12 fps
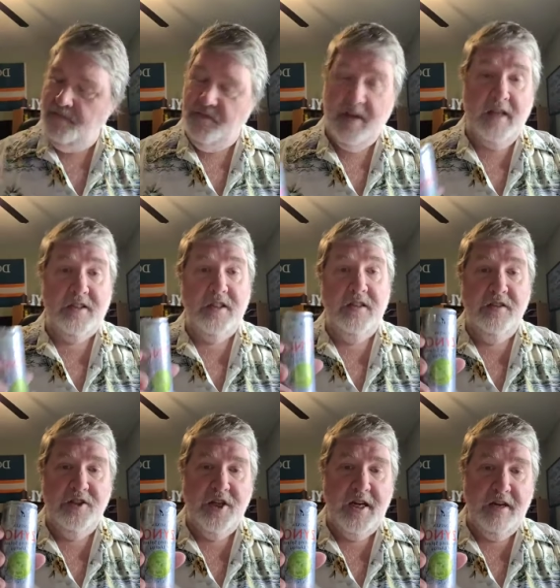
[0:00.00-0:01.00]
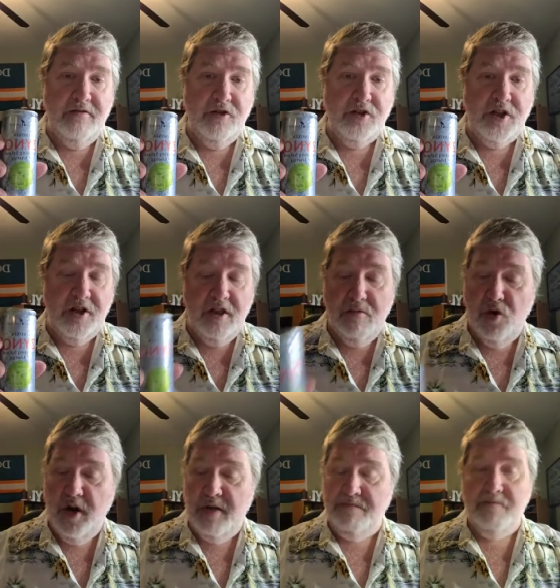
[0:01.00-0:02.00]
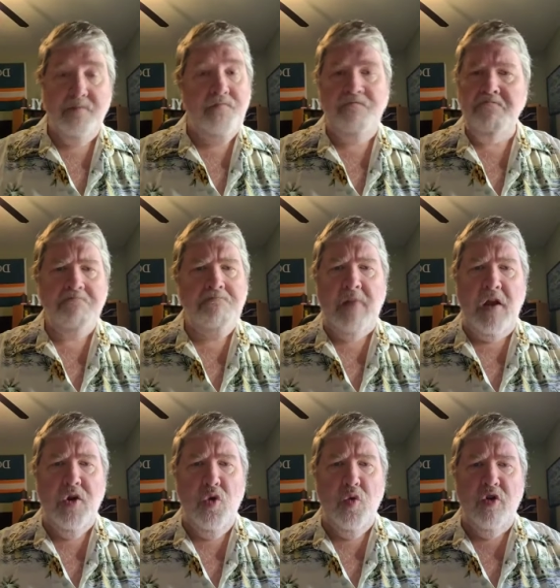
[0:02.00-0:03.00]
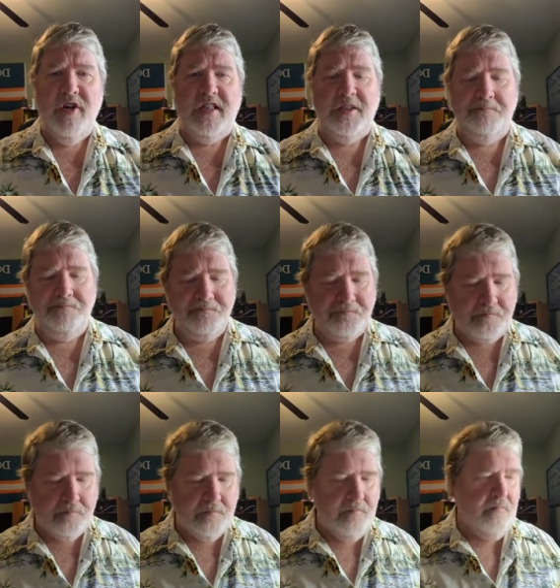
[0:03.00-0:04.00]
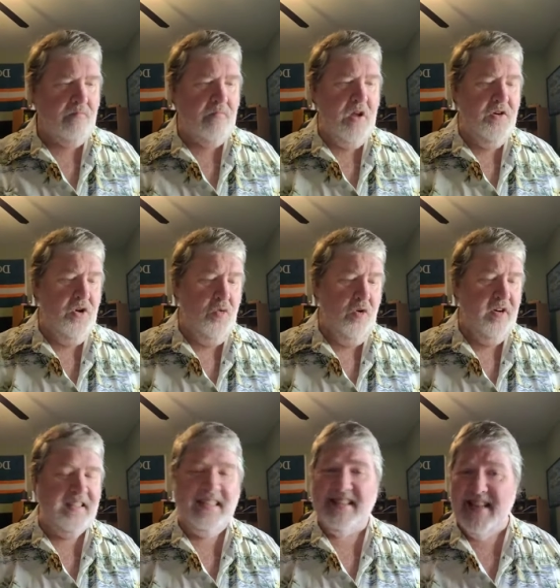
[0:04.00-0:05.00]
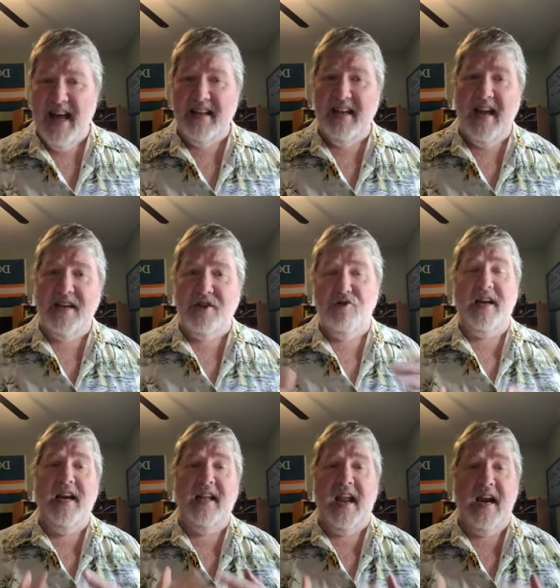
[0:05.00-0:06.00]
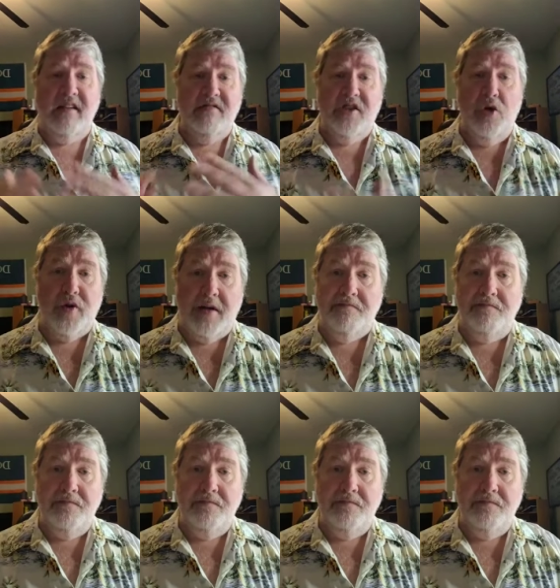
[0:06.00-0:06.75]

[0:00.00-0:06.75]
Yes, zing first thing in the morning. No worries. No worries. It's not like drinking a can of soda.